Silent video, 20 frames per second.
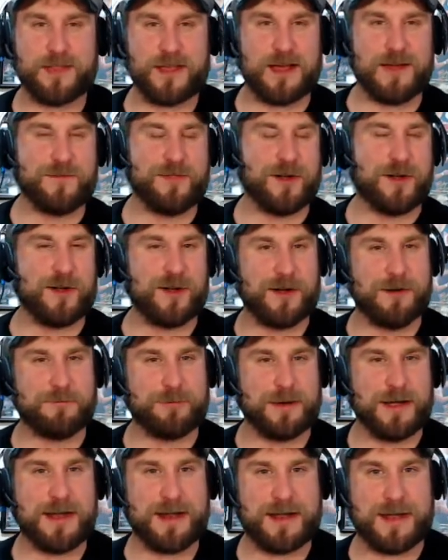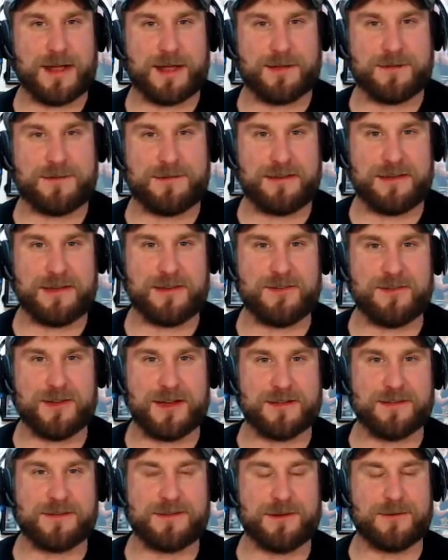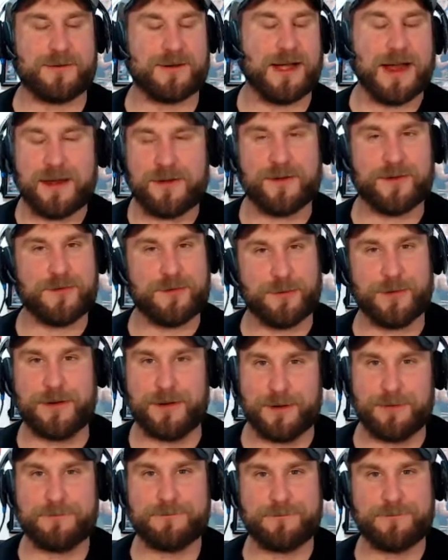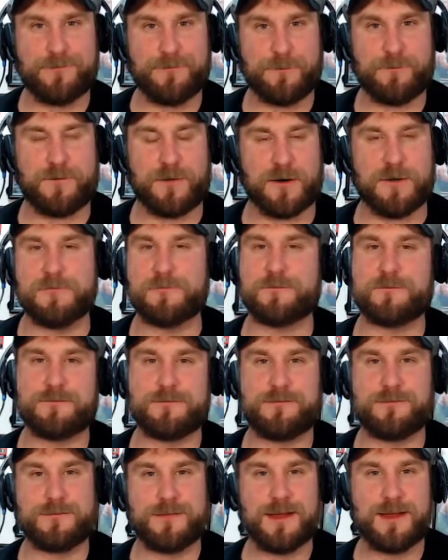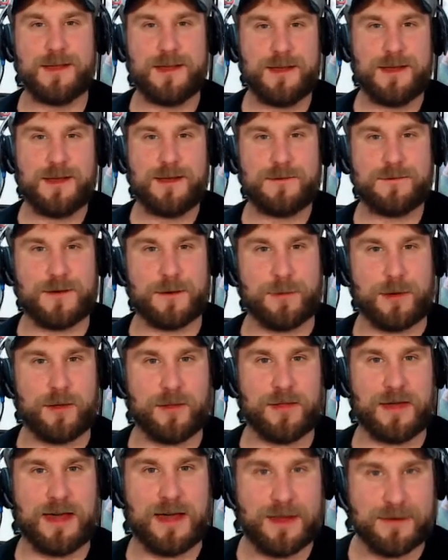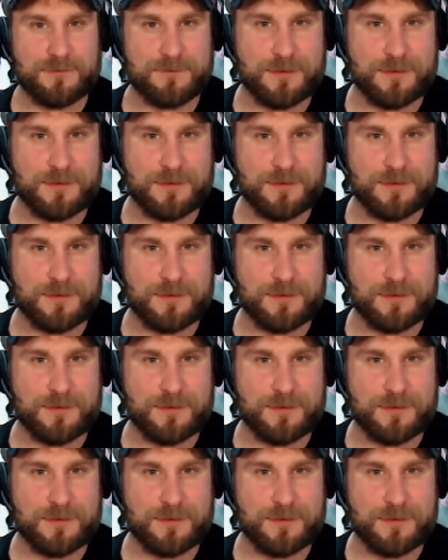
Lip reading: of the heartbreak I could see in John Silver and on Twitter from all that.